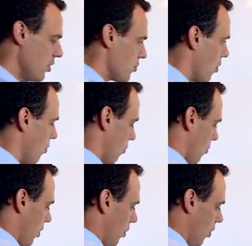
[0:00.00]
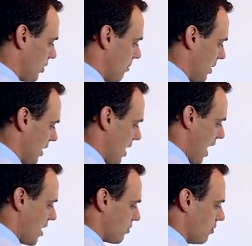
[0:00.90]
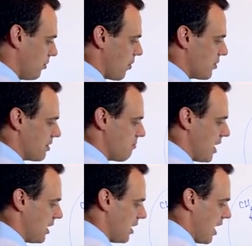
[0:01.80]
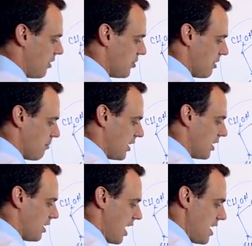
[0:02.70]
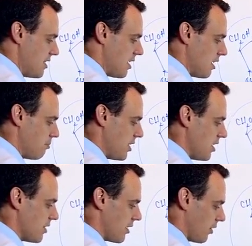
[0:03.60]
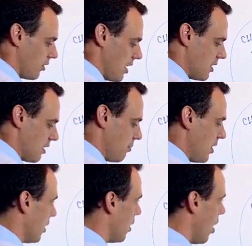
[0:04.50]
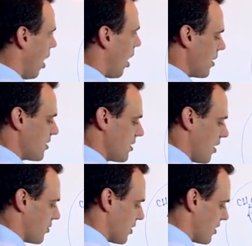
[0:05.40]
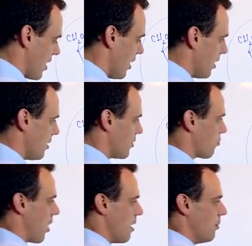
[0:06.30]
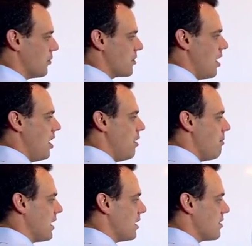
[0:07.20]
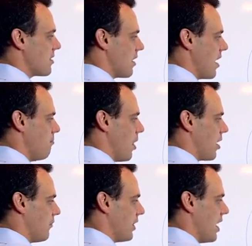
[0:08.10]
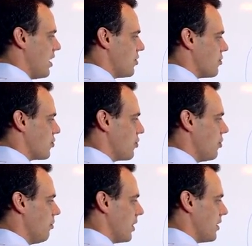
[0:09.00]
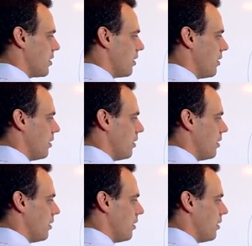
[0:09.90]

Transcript: So ultimately, as glucose is making energy, making ATP, cellular ATP, our cells is taking this ribose, making slight modifications to it,